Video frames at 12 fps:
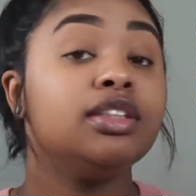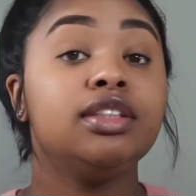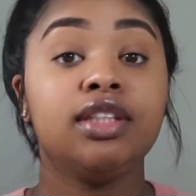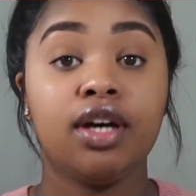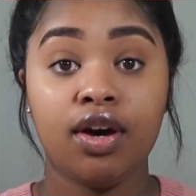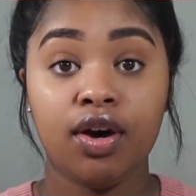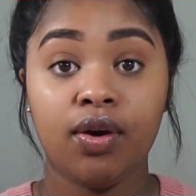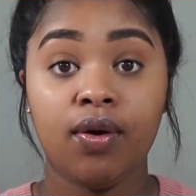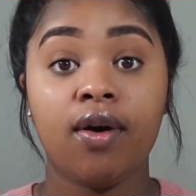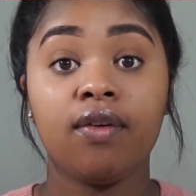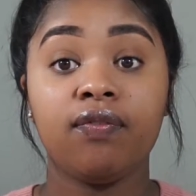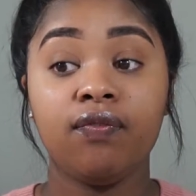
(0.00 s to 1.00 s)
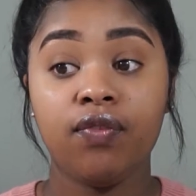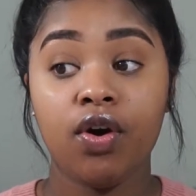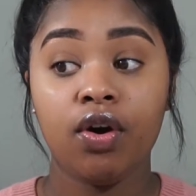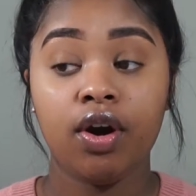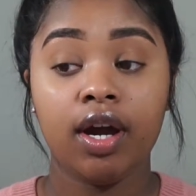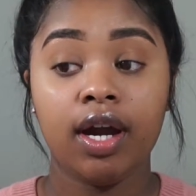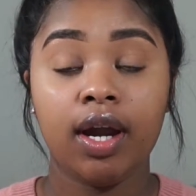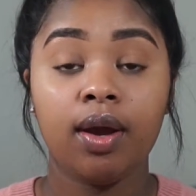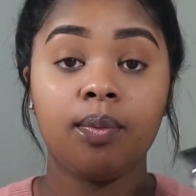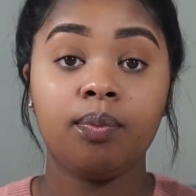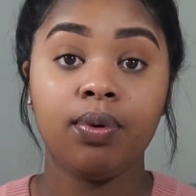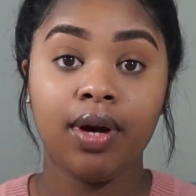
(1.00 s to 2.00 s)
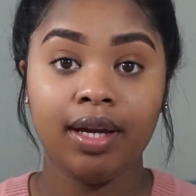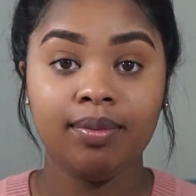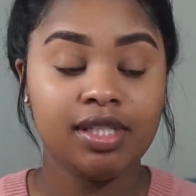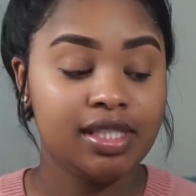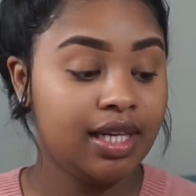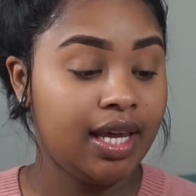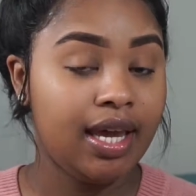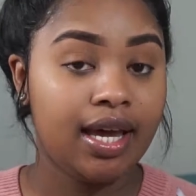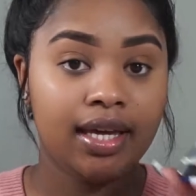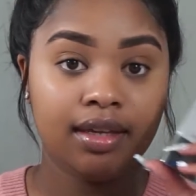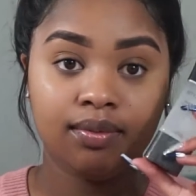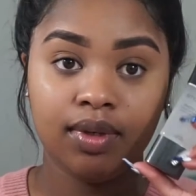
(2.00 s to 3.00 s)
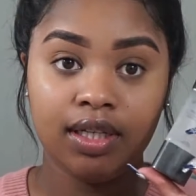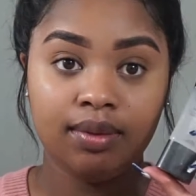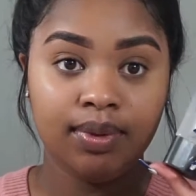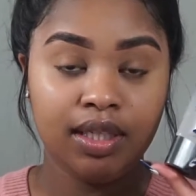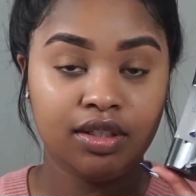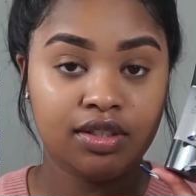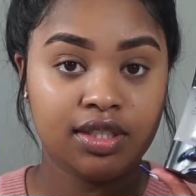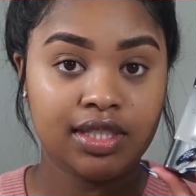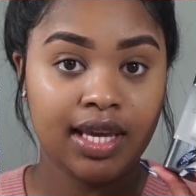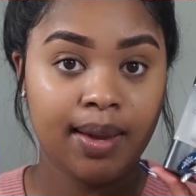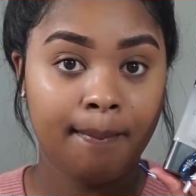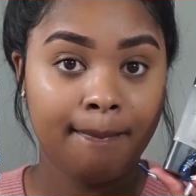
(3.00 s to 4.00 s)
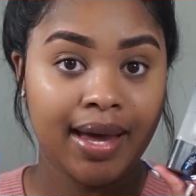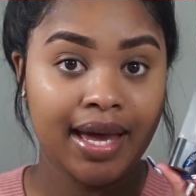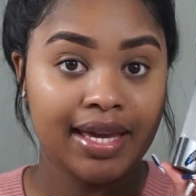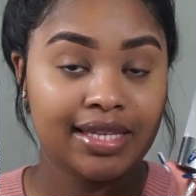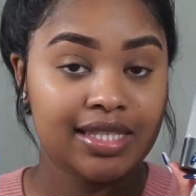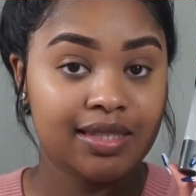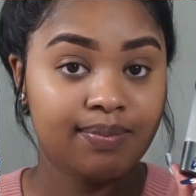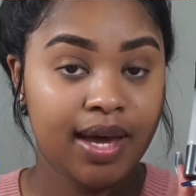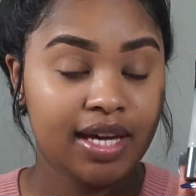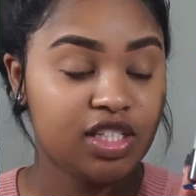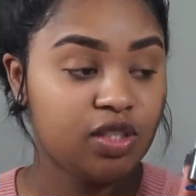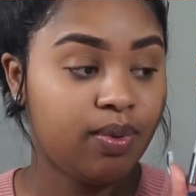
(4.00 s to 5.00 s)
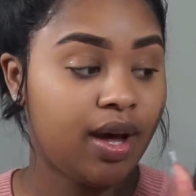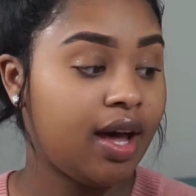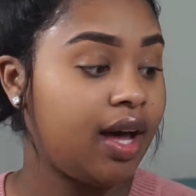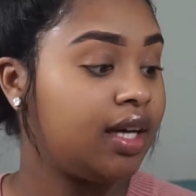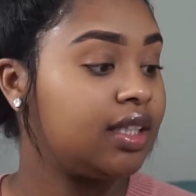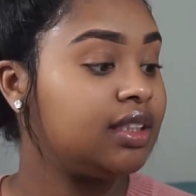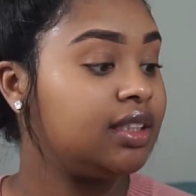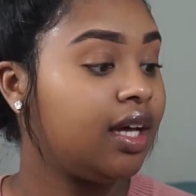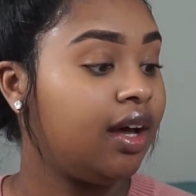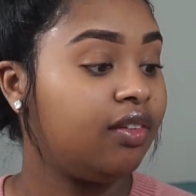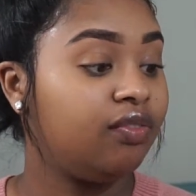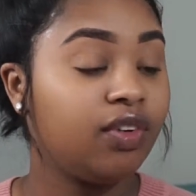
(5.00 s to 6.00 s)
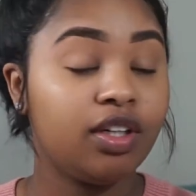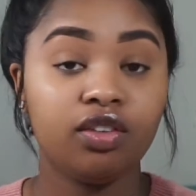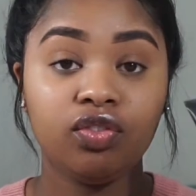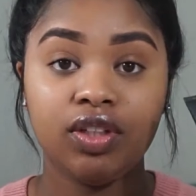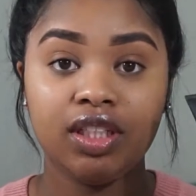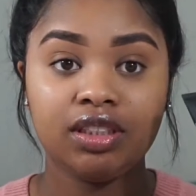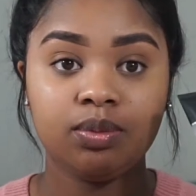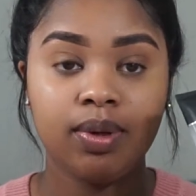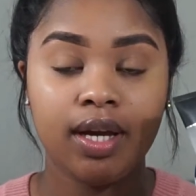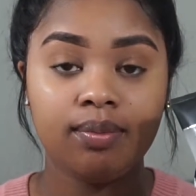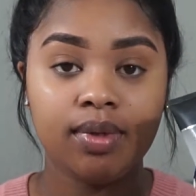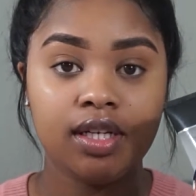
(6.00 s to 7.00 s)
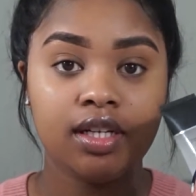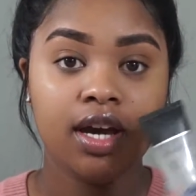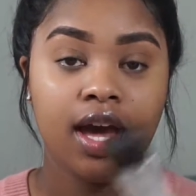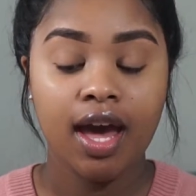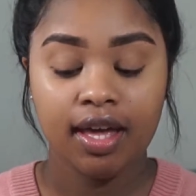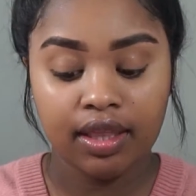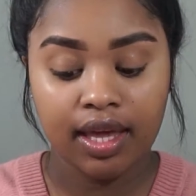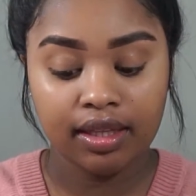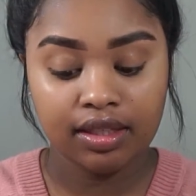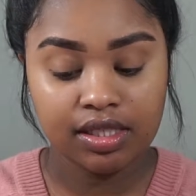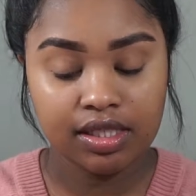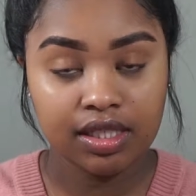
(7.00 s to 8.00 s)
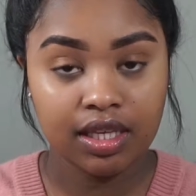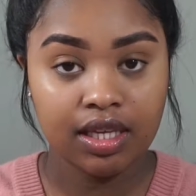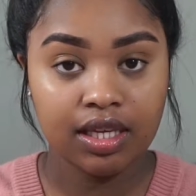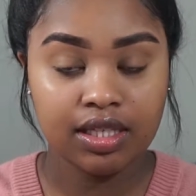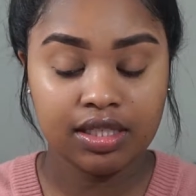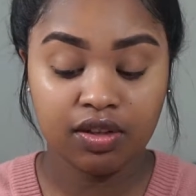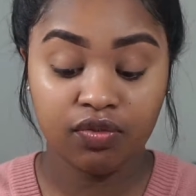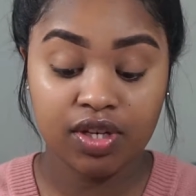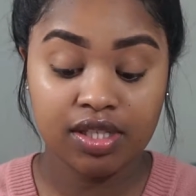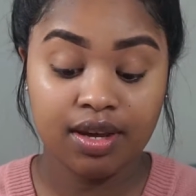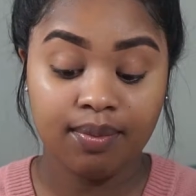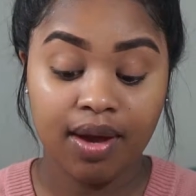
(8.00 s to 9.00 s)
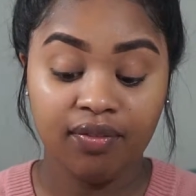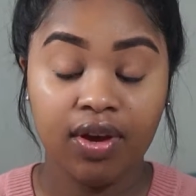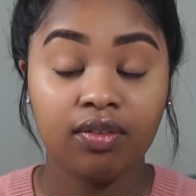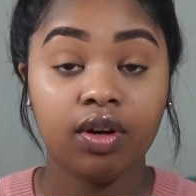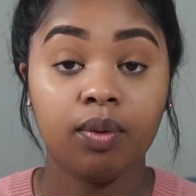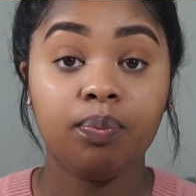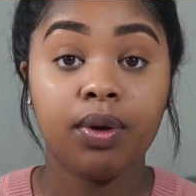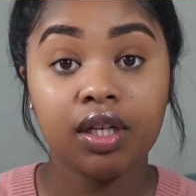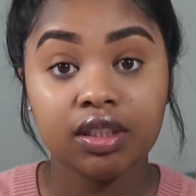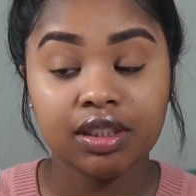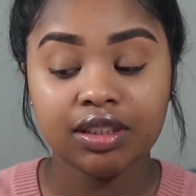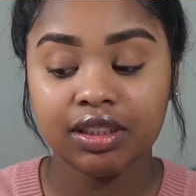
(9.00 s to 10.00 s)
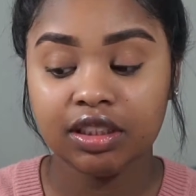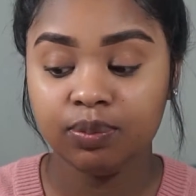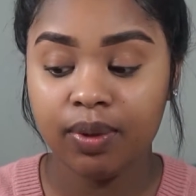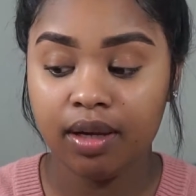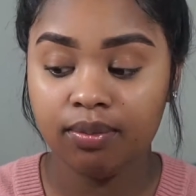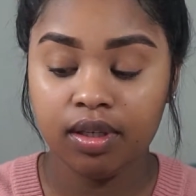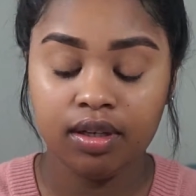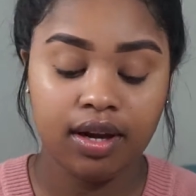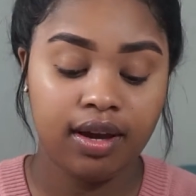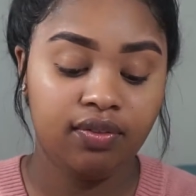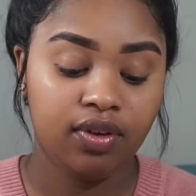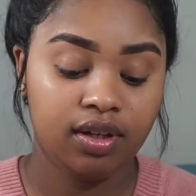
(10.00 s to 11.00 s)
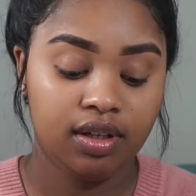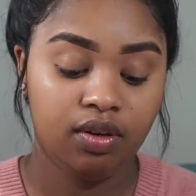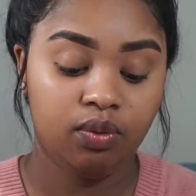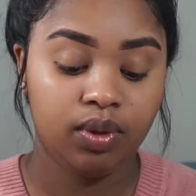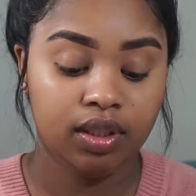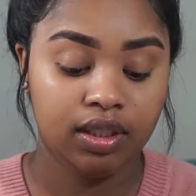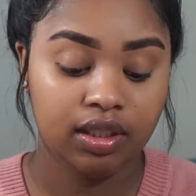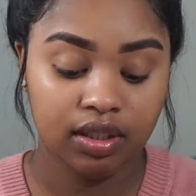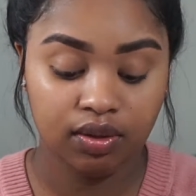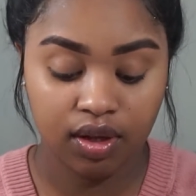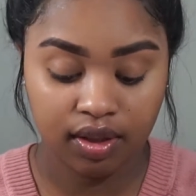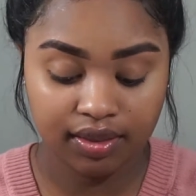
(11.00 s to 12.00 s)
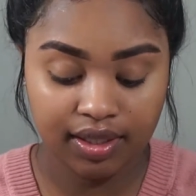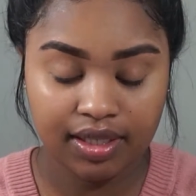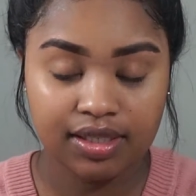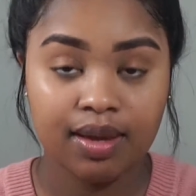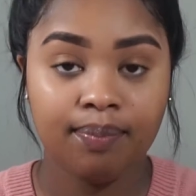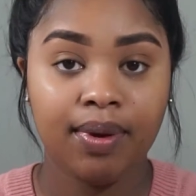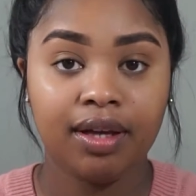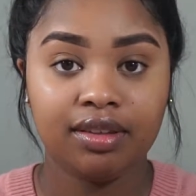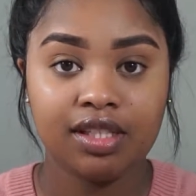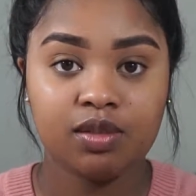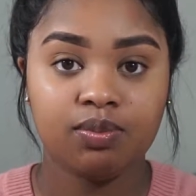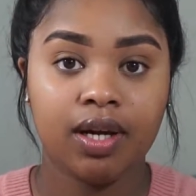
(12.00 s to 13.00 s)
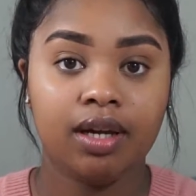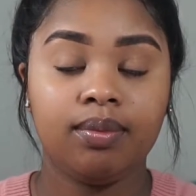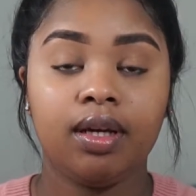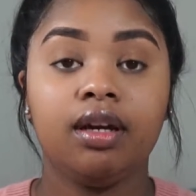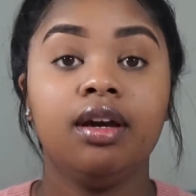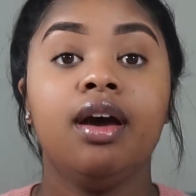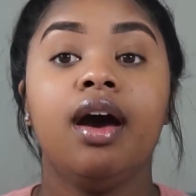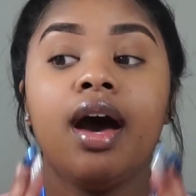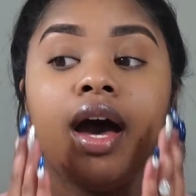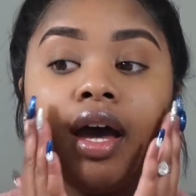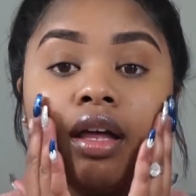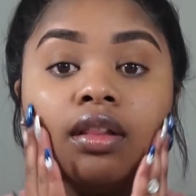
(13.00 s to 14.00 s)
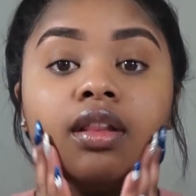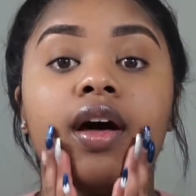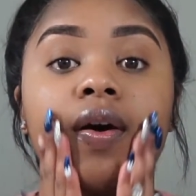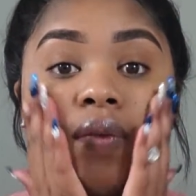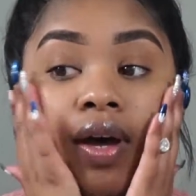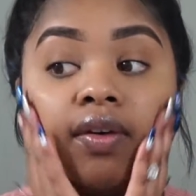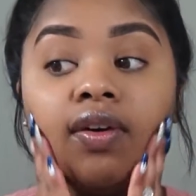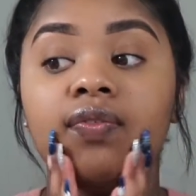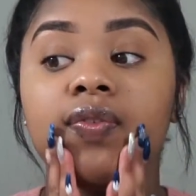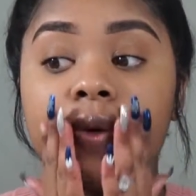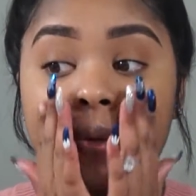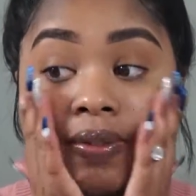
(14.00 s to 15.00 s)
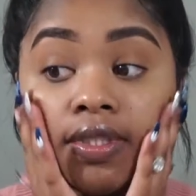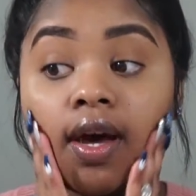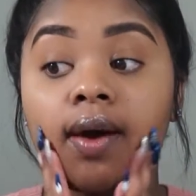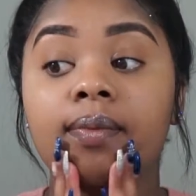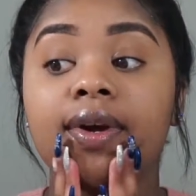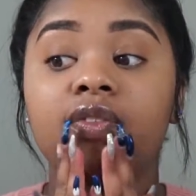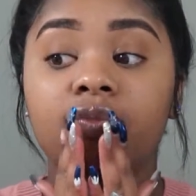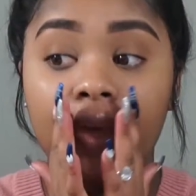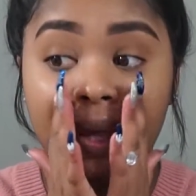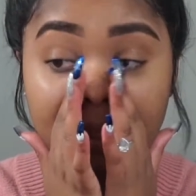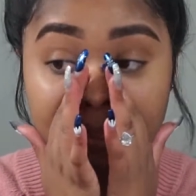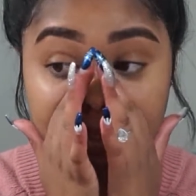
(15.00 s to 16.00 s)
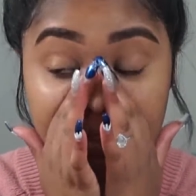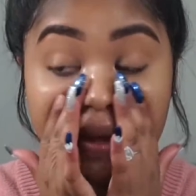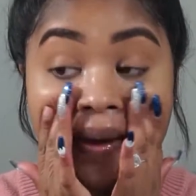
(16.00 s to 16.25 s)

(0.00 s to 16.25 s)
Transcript: So for primer today, I am going to be using my Smashbox uh, Photo Finish Primer. This is the first time I've ever purchased this primer. I've heard really good things about this primer. I love how it feels on my face.